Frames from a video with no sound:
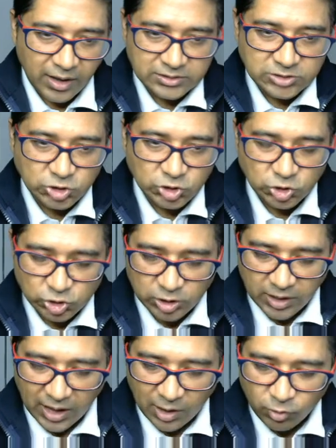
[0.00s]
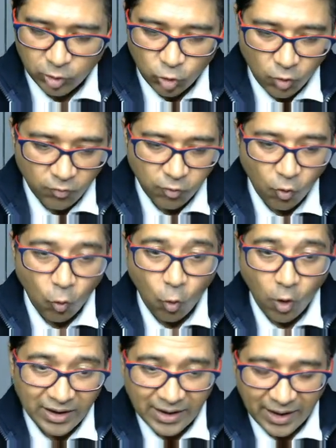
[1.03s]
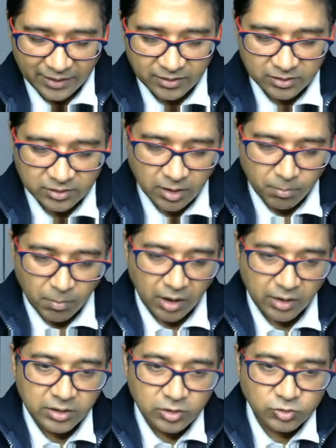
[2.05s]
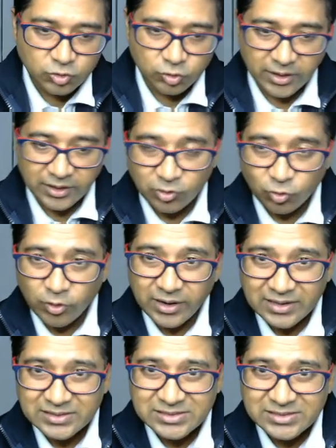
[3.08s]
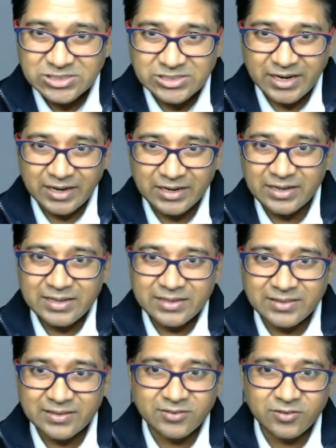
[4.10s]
just, I will go for one liner command so that you can understand this is